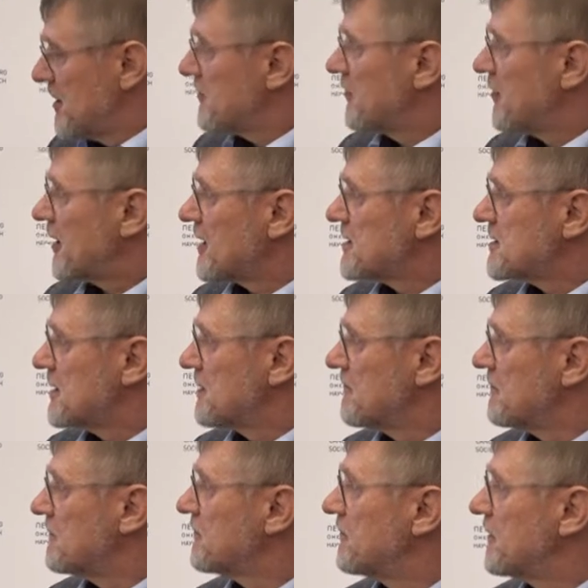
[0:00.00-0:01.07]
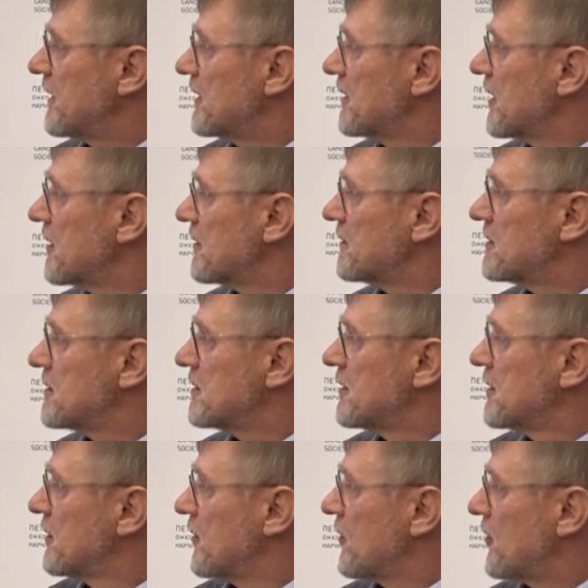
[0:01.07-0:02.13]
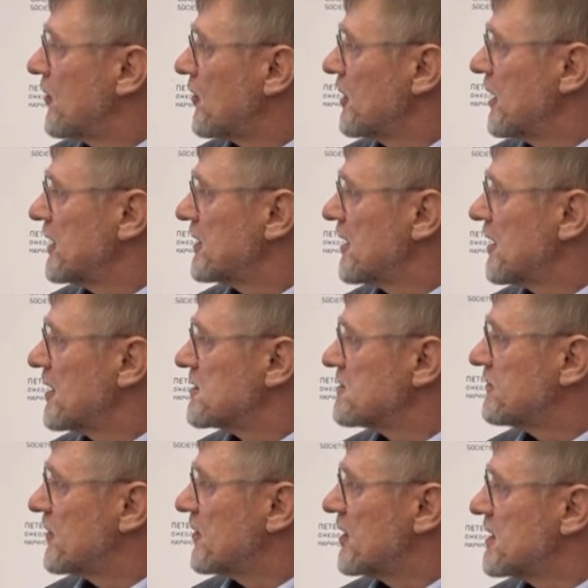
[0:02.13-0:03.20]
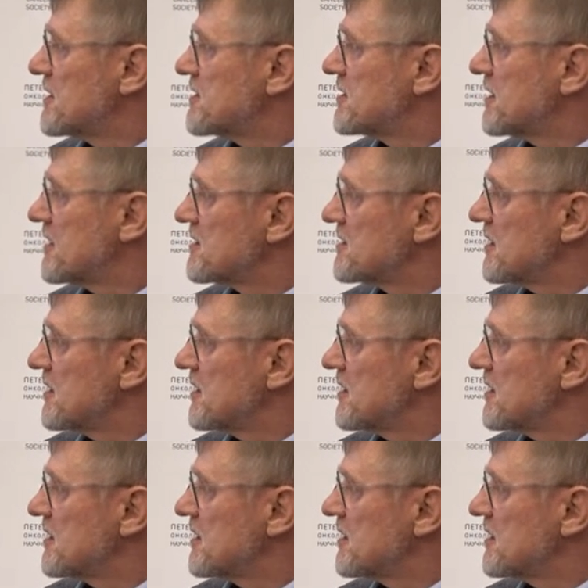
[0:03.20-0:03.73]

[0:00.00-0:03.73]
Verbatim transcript: Whereas in Finland, or Netherlands, for instance,